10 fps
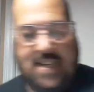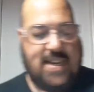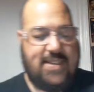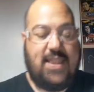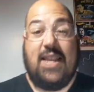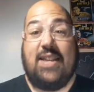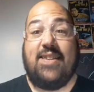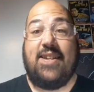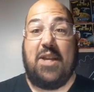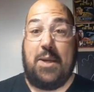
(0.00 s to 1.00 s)
nice
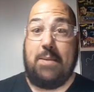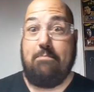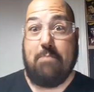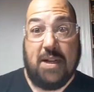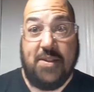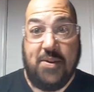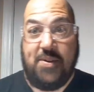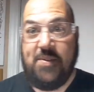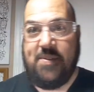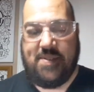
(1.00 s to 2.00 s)
lesson in Bondo
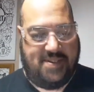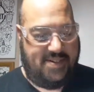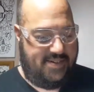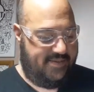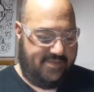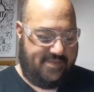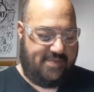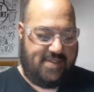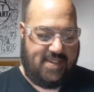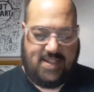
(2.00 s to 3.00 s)
use.
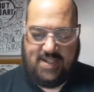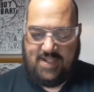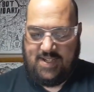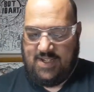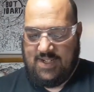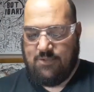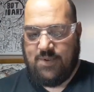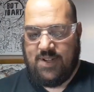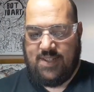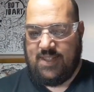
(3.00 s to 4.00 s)
Get
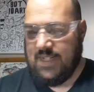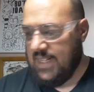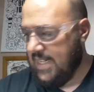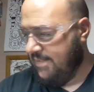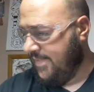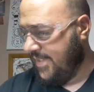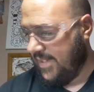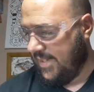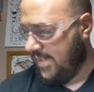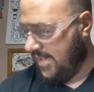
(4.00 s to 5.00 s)
rid of these
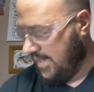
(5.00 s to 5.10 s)
gloves.